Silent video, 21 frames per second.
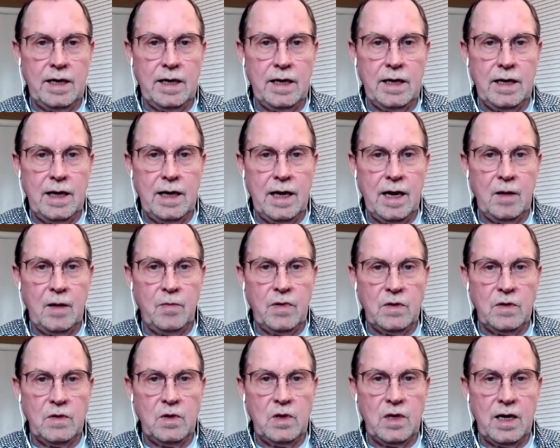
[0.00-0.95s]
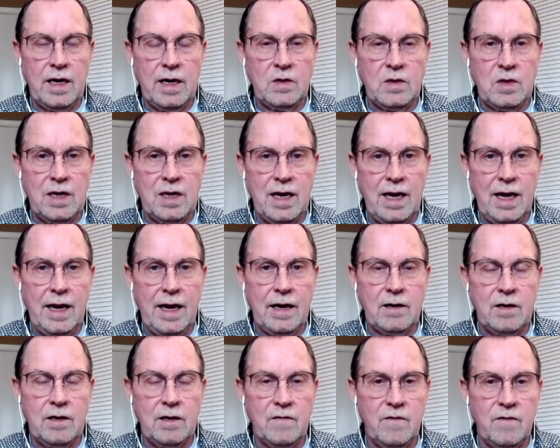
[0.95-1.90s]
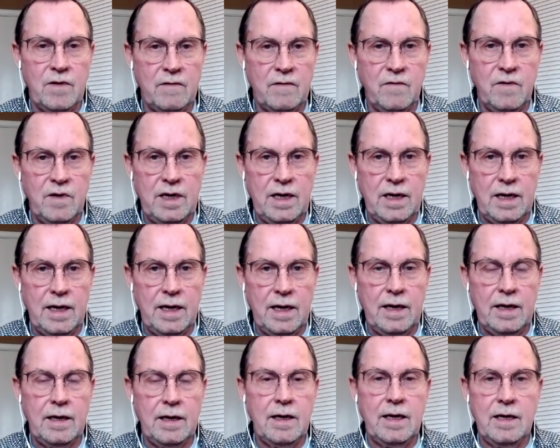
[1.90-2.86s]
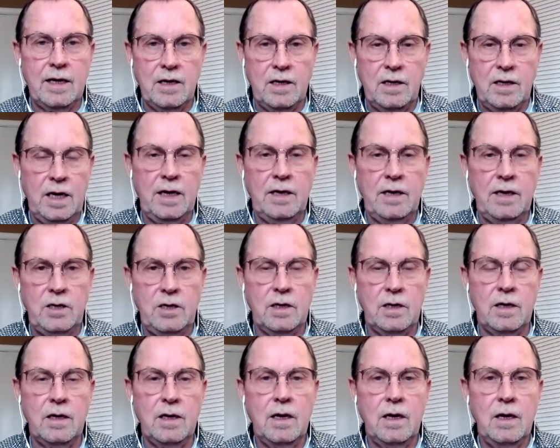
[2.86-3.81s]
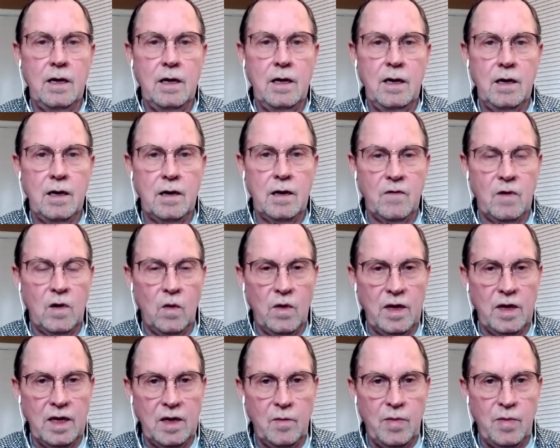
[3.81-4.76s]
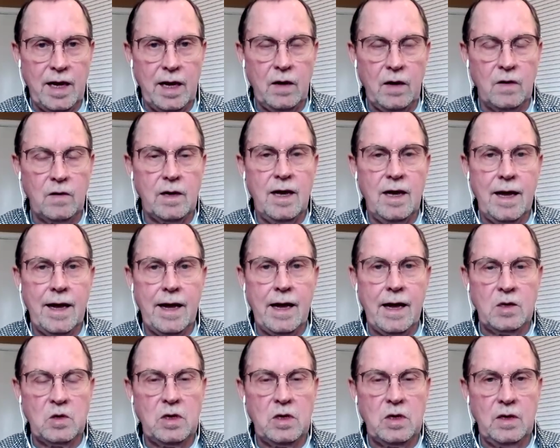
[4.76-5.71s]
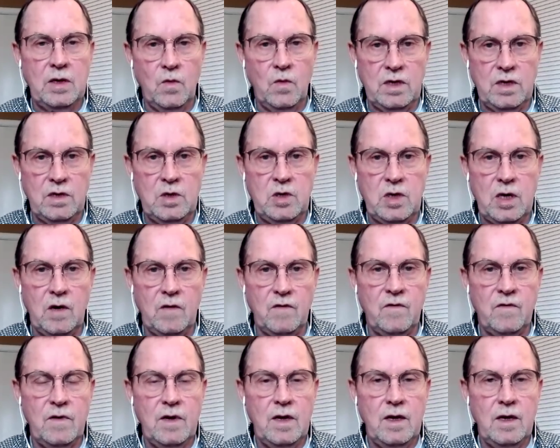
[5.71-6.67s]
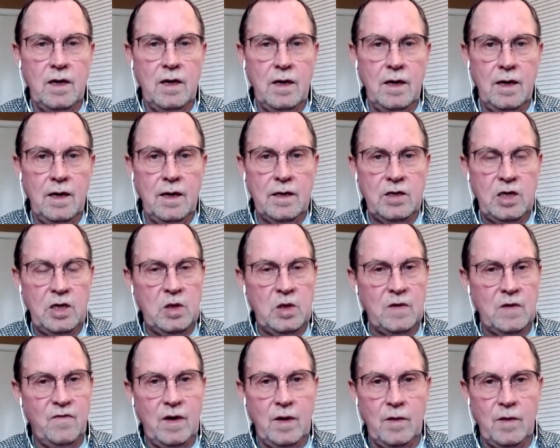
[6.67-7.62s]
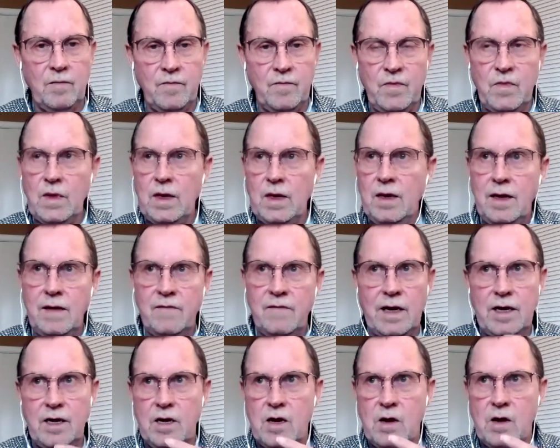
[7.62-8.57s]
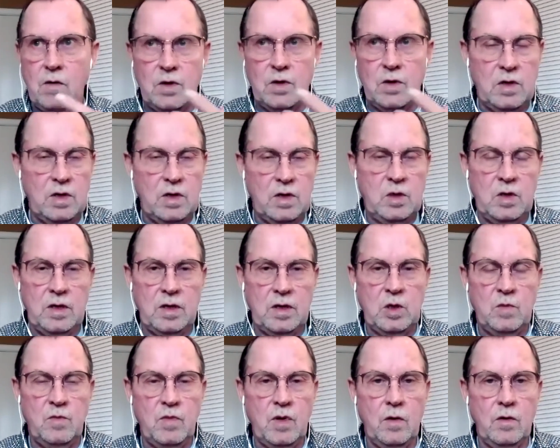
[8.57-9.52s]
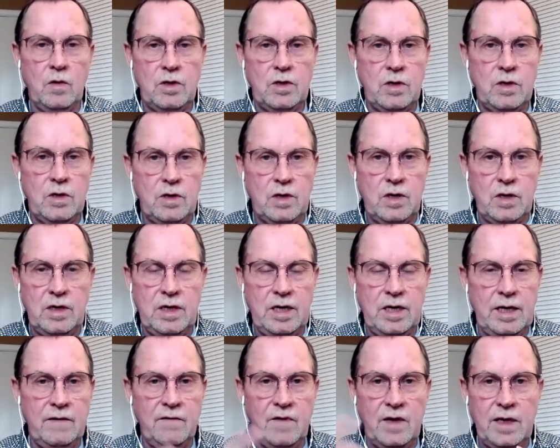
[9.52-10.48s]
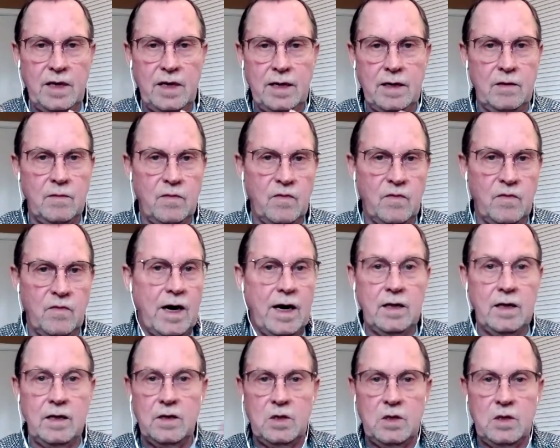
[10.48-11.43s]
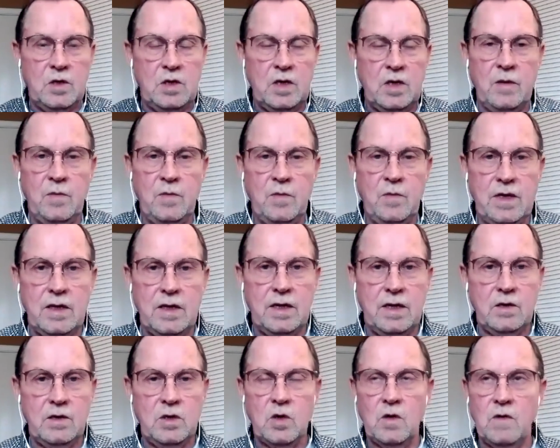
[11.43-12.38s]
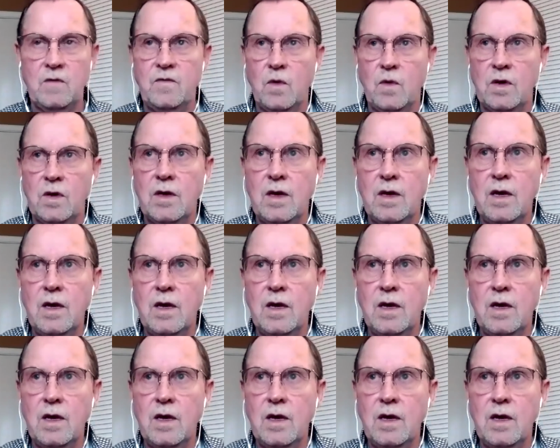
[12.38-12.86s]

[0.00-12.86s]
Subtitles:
It happens as an act of everyday intention of going about asking oneself, geez, if I notice this exposure to TV and violence is up and so forth,